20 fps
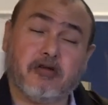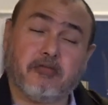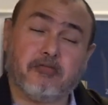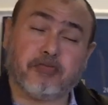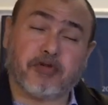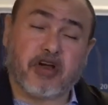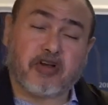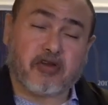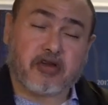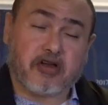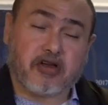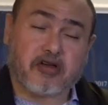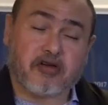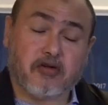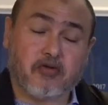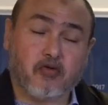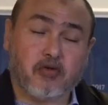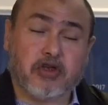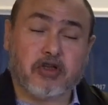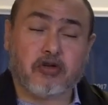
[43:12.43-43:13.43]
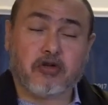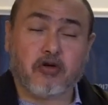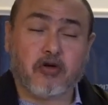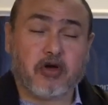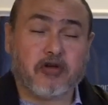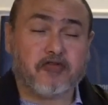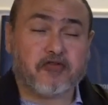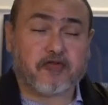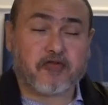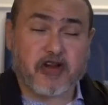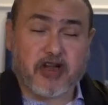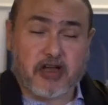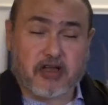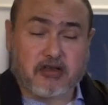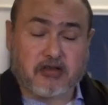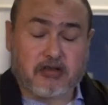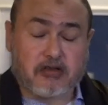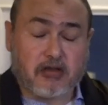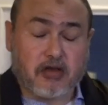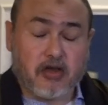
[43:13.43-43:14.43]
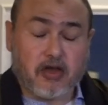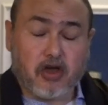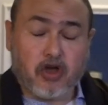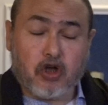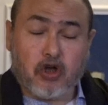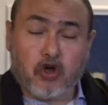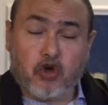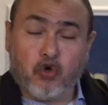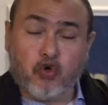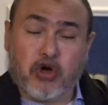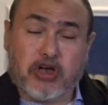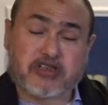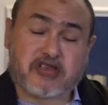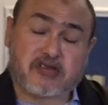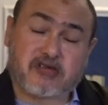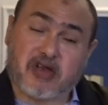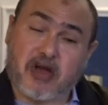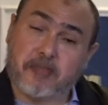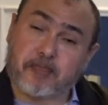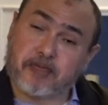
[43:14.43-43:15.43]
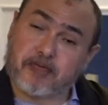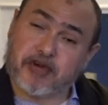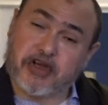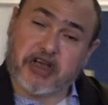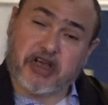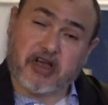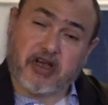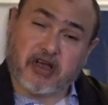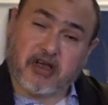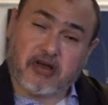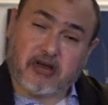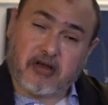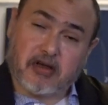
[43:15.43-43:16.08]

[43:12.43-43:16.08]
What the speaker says: brother, we know a friend who has stopped praying.